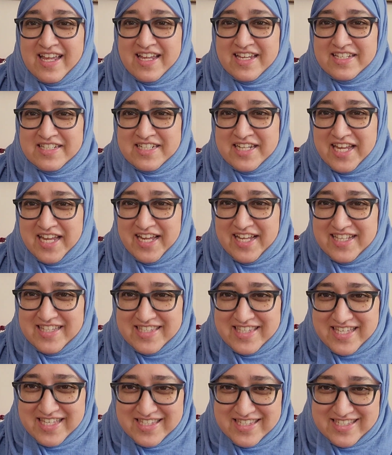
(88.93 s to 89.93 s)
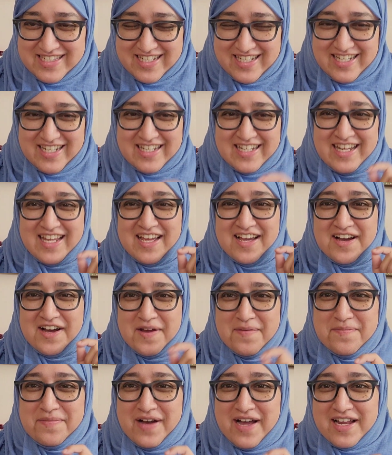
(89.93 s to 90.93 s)
She insisted
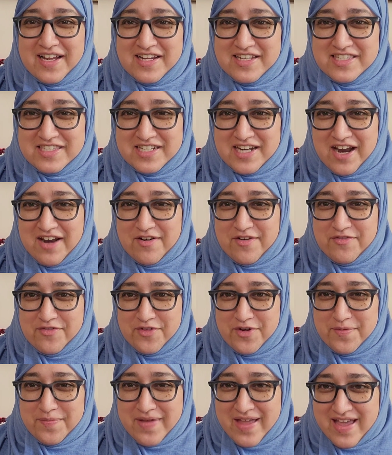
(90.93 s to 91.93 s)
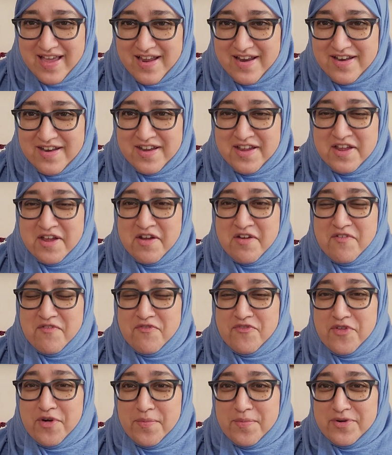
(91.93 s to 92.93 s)
on buying a styrofoam head
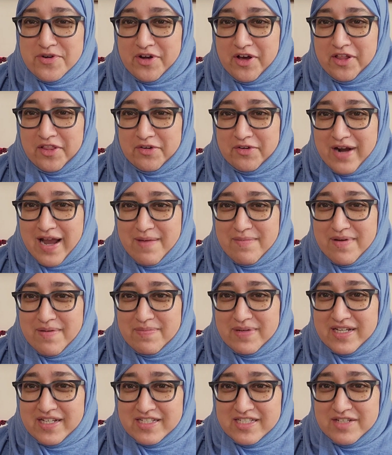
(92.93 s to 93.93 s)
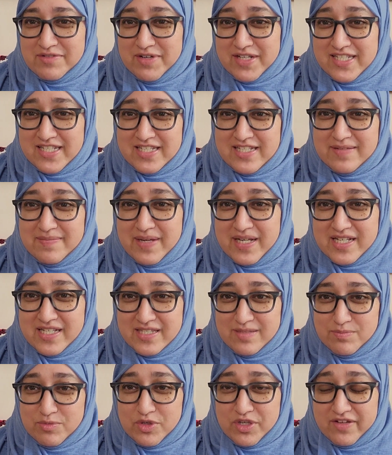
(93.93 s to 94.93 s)
from Dollarama because she wanted to make a
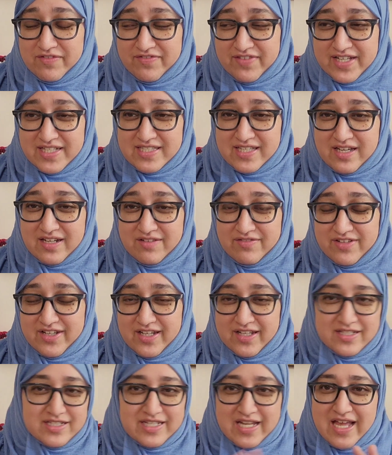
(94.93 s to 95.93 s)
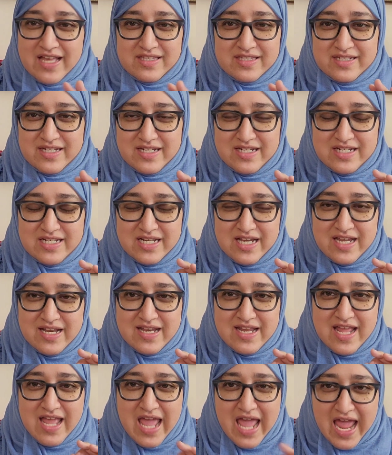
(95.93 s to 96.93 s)
spooky face out of it. She hasn't done
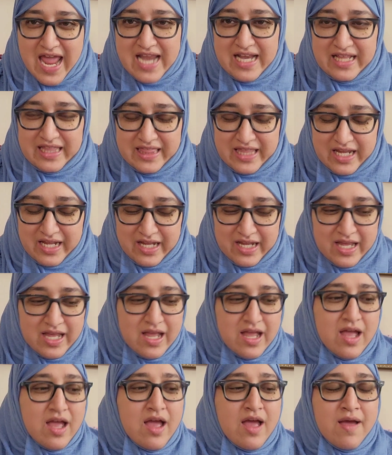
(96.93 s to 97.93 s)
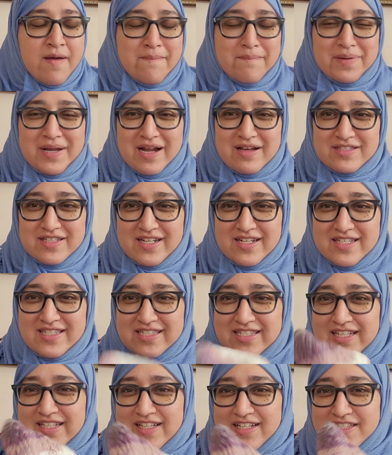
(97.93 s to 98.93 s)
anything. But I was going to
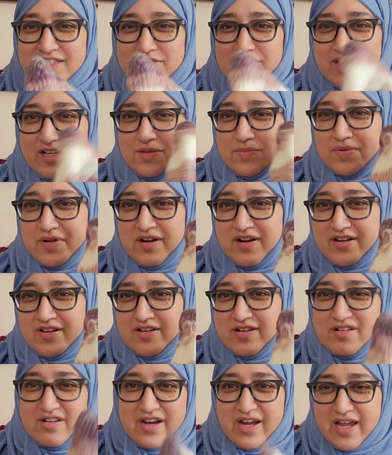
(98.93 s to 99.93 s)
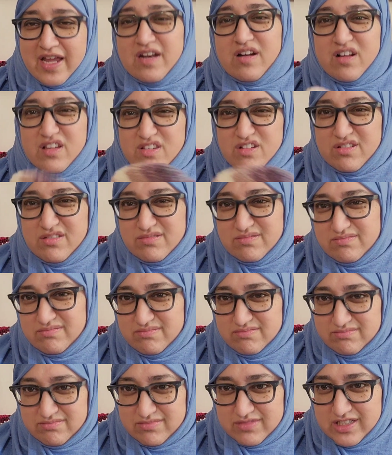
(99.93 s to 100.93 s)
steal it so I could put it on her head, although
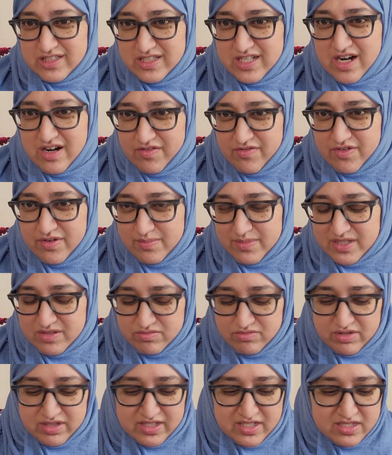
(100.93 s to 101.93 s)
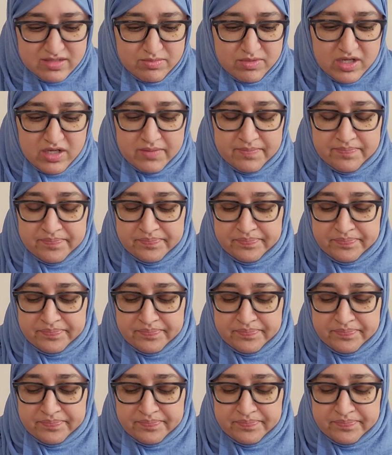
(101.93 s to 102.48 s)
the styrofoam is really small.